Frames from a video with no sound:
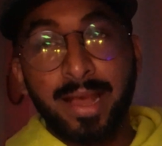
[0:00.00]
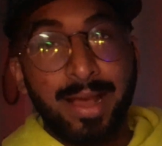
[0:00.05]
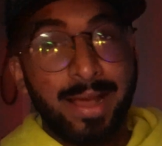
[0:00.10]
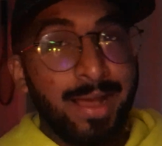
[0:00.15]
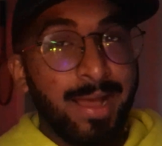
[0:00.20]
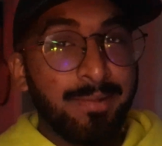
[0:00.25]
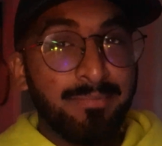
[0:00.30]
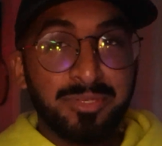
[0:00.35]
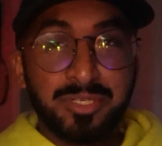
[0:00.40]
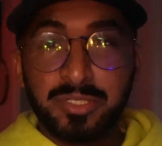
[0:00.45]

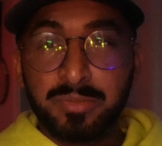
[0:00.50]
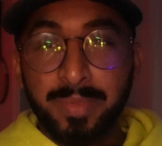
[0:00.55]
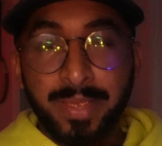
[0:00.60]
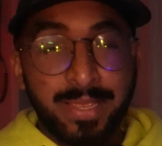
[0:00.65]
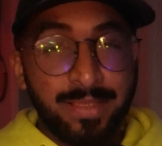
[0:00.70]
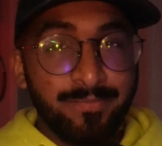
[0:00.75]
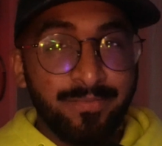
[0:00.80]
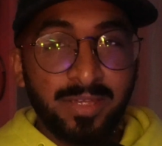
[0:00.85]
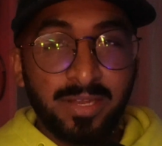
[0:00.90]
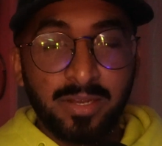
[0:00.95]
I'm just
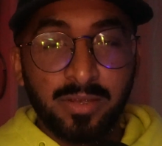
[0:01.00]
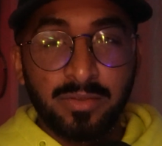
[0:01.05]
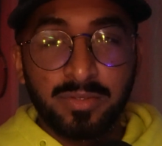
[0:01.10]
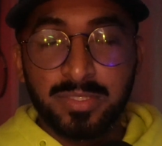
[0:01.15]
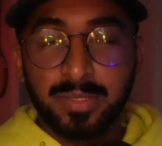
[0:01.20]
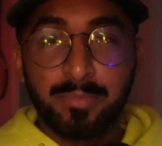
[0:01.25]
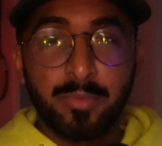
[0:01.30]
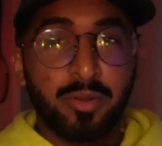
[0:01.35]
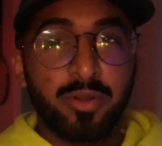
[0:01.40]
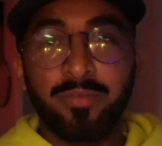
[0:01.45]
making
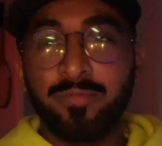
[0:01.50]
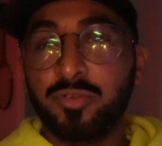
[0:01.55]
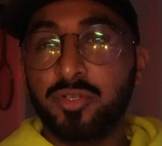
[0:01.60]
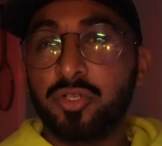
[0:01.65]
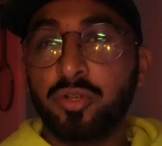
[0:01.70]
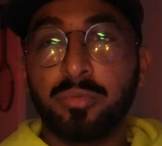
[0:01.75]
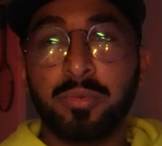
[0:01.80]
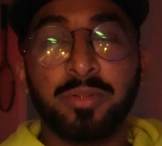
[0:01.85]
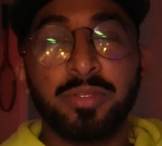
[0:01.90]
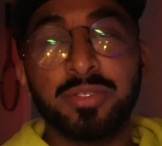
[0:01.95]
videos. I'm not even
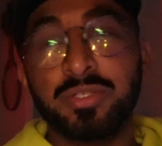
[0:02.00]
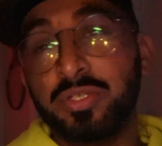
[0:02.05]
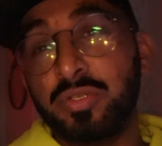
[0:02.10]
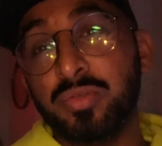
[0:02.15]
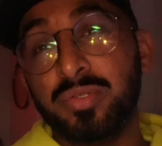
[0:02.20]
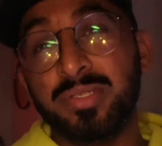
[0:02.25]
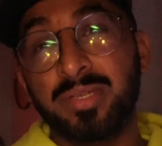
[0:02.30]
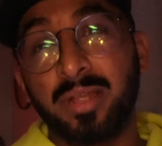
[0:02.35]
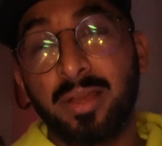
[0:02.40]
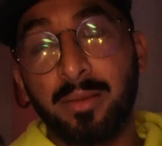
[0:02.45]
sure about this new
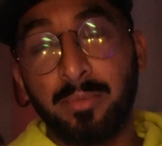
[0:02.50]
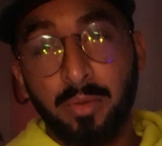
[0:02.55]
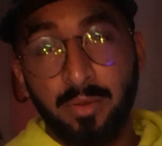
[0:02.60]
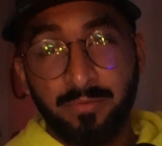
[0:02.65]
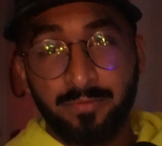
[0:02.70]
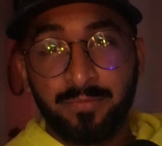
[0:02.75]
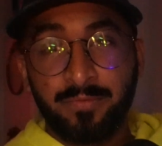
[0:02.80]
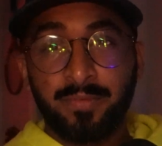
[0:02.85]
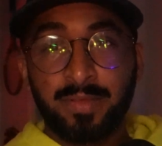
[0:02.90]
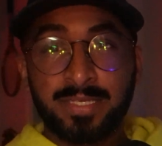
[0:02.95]
setup
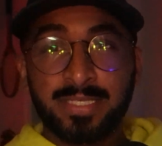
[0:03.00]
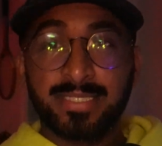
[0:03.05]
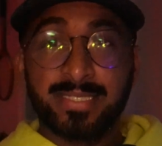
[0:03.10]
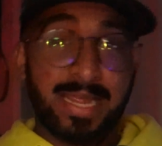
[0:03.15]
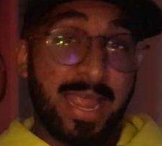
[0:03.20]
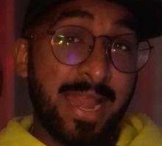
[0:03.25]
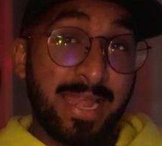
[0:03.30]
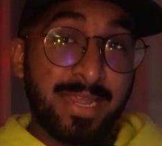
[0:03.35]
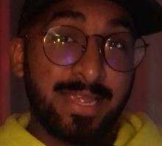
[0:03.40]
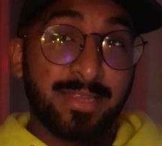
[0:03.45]
of
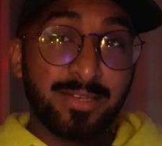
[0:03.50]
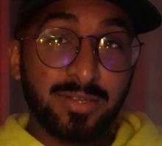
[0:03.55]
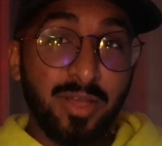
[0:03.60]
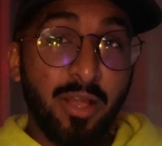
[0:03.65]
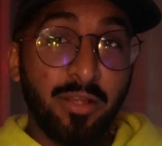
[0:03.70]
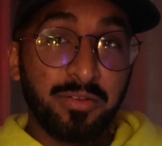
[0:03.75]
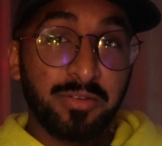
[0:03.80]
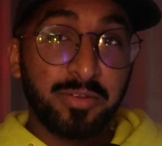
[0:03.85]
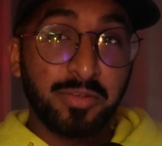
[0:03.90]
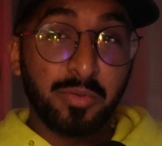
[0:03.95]
standing and
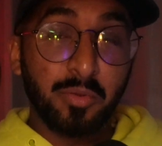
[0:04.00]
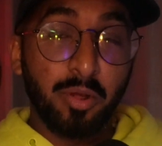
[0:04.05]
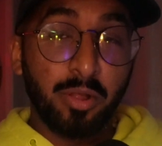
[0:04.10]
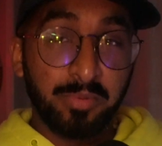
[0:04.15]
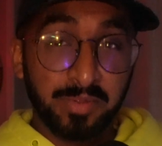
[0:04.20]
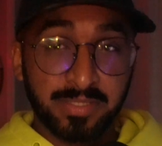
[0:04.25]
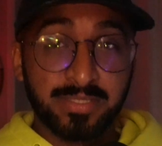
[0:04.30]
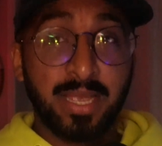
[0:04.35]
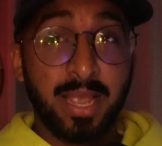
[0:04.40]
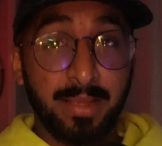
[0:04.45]
talking to you all,
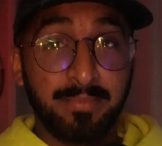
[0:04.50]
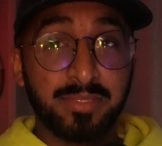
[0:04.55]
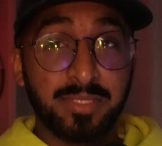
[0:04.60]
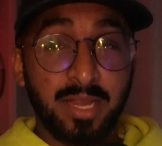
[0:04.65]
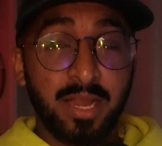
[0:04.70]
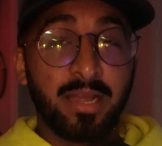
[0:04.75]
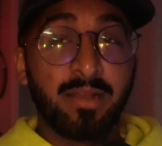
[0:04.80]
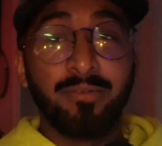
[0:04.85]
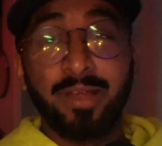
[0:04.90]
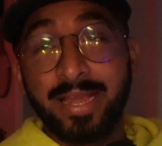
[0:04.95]
because I am
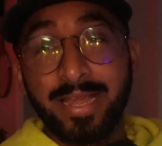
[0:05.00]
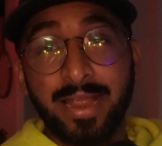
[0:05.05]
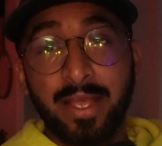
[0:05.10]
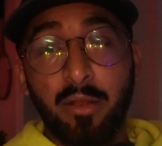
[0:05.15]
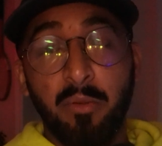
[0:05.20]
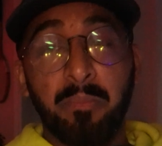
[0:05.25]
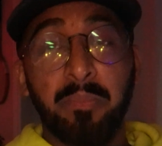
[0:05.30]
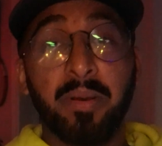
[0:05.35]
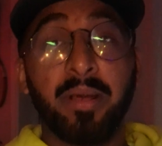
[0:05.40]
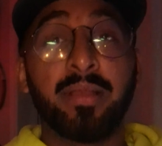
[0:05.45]
standing right
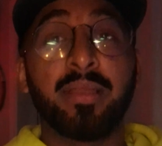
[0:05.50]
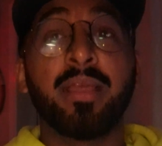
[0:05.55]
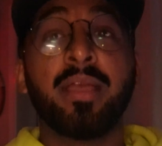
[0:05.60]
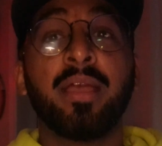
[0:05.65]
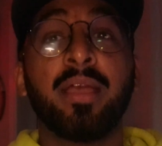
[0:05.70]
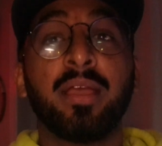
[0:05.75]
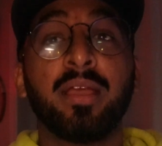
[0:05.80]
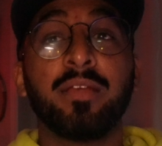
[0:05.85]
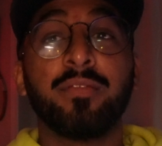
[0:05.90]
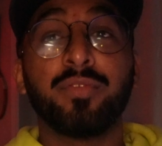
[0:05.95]
now. But
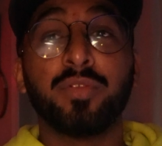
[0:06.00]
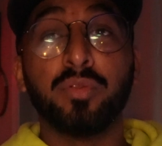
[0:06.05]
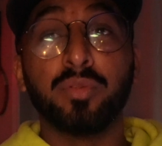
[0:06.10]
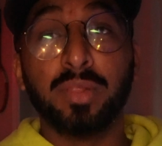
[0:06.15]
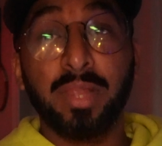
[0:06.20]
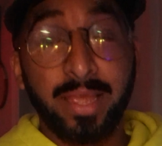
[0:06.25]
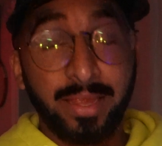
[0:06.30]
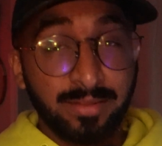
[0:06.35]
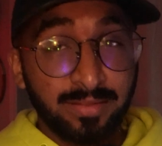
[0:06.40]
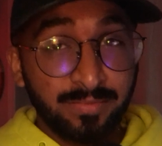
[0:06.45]
if you
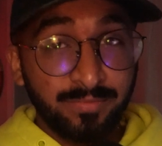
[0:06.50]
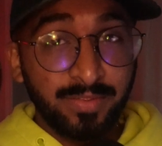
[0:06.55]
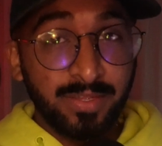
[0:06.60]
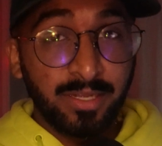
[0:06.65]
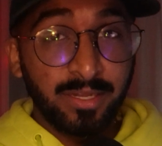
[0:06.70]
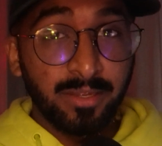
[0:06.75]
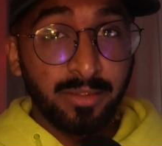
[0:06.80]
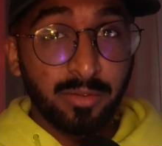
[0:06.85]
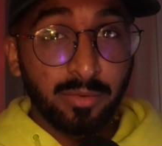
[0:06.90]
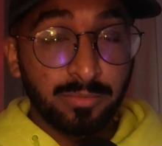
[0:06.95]
like the
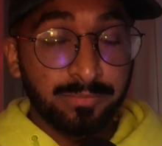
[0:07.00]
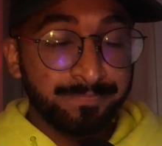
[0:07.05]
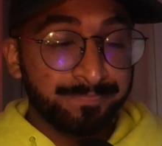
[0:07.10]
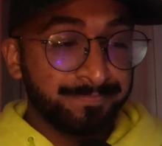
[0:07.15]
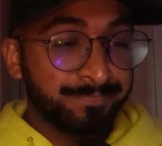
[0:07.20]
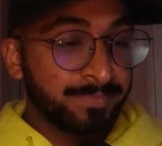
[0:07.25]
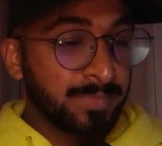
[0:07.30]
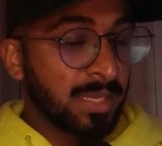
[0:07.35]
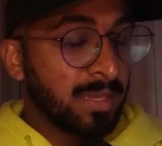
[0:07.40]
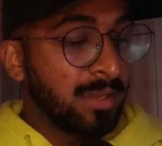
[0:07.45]
video,
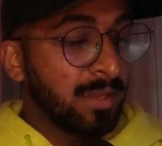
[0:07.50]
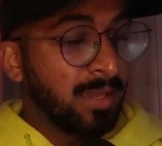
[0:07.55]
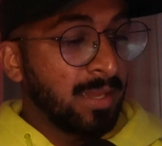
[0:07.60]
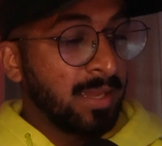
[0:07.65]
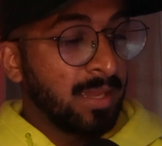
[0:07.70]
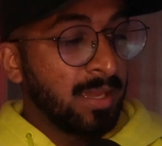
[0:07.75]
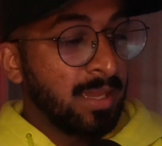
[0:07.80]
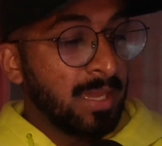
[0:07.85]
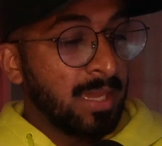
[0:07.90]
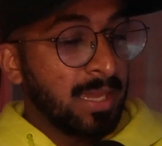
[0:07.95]

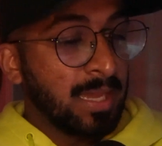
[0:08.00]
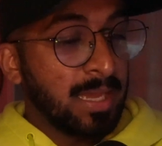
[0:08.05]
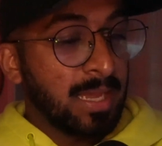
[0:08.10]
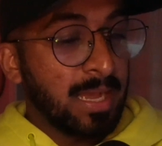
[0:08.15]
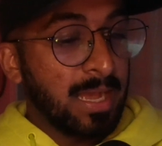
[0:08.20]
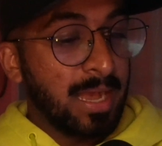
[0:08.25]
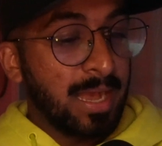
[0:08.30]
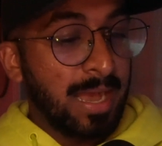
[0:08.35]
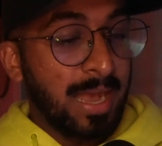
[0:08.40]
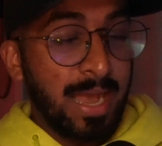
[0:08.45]

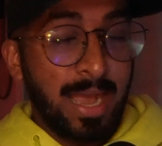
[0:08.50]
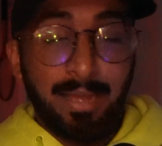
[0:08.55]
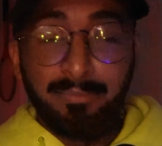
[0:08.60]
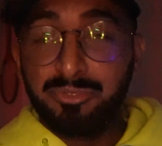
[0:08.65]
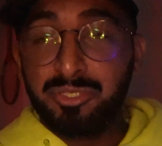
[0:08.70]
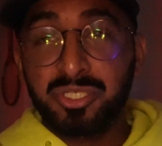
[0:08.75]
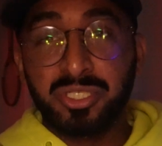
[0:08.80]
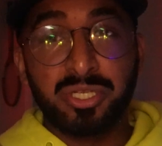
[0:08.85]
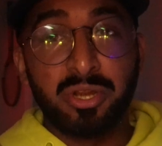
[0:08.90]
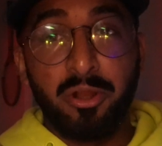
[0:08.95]
I'm
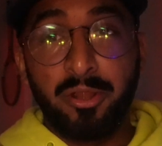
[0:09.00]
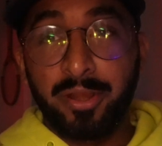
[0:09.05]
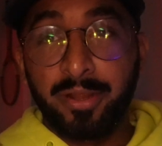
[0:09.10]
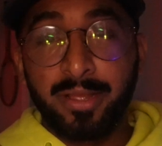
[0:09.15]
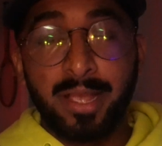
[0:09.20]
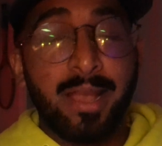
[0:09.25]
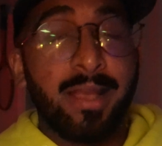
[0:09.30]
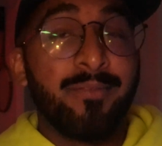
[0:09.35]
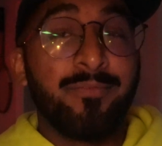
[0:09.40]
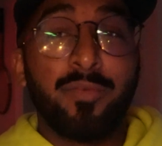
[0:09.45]
just
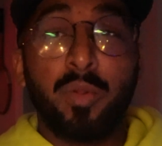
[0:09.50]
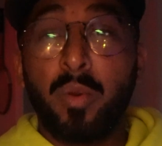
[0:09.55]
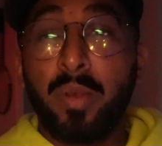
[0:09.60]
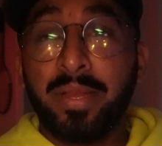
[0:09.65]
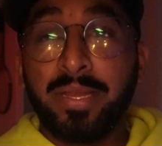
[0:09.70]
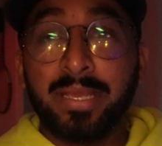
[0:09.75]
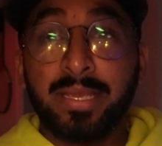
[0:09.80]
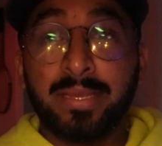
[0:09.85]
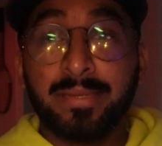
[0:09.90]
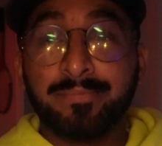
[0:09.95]
starting. I have no
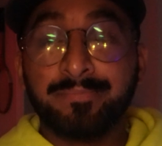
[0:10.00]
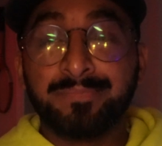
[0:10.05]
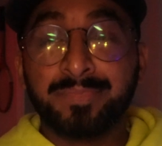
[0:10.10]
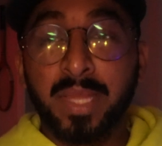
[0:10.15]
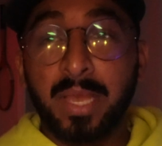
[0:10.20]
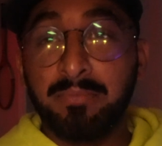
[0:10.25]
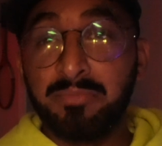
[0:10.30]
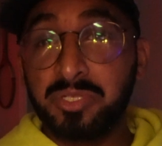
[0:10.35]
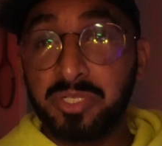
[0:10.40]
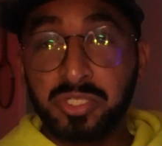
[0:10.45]
idea.
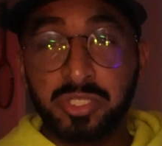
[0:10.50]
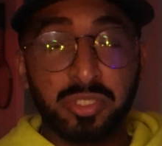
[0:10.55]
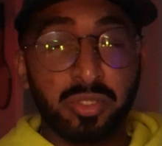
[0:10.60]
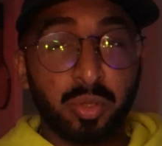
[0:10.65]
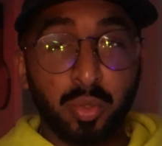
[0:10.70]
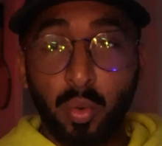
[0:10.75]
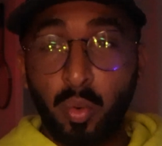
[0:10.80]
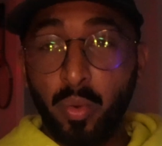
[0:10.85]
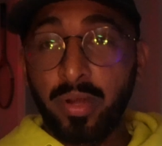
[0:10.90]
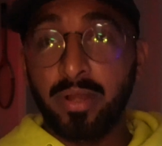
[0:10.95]
I'm
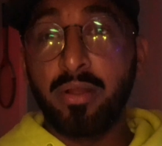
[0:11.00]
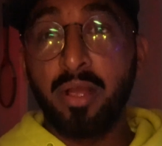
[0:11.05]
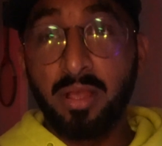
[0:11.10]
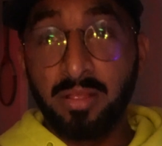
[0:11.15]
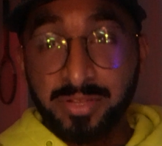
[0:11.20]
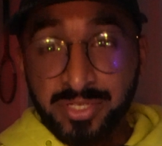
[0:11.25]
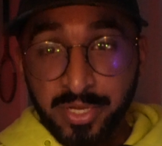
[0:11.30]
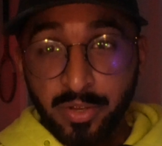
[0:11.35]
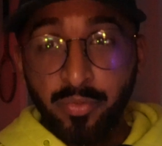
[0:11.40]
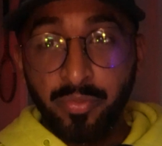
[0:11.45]
just throwing
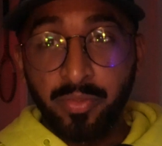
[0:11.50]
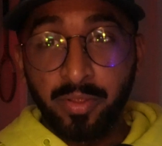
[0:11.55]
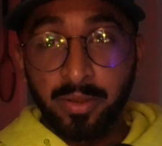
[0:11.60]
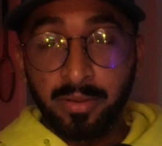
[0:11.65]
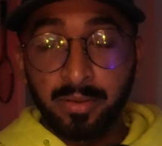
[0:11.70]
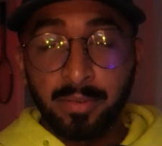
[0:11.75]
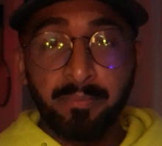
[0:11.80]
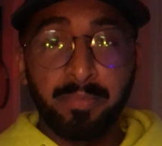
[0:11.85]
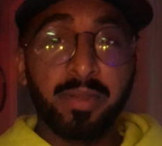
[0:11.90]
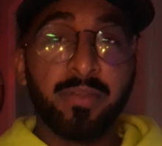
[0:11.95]
knowledge out
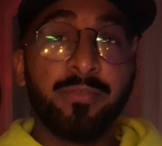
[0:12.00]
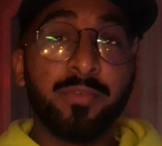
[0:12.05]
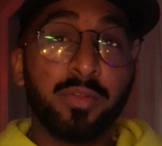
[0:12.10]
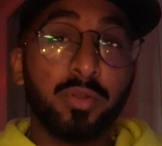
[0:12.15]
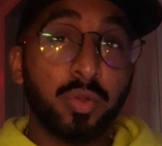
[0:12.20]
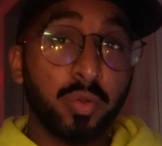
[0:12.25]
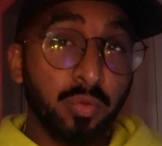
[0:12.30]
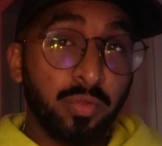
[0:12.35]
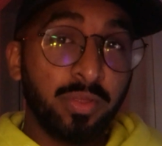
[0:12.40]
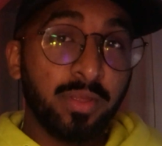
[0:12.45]
there. But if you
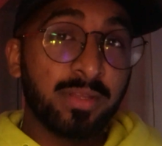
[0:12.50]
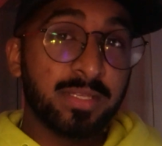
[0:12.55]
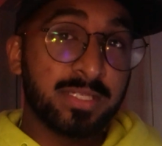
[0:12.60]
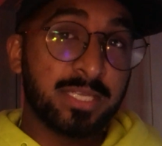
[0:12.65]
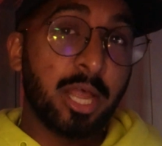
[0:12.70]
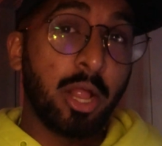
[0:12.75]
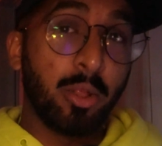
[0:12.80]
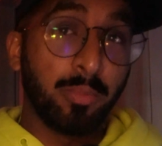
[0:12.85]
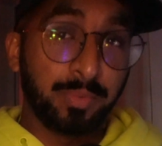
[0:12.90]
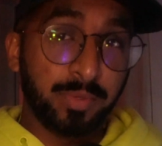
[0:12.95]
do think this
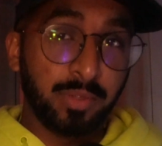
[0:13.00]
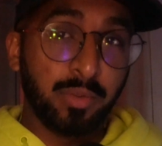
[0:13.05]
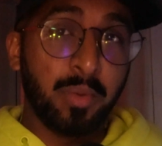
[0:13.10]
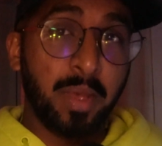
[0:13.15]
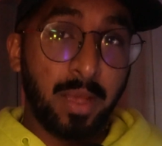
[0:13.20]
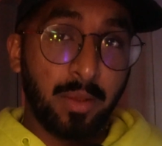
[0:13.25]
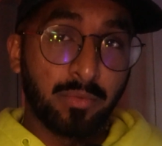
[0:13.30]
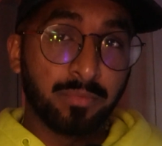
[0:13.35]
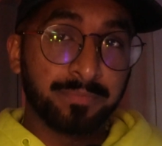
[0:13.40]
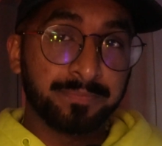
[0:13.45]
helped you
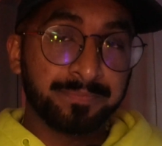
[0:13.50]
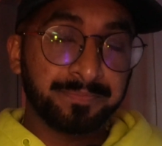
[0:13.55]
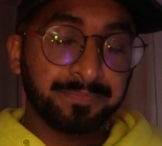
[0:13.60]
out,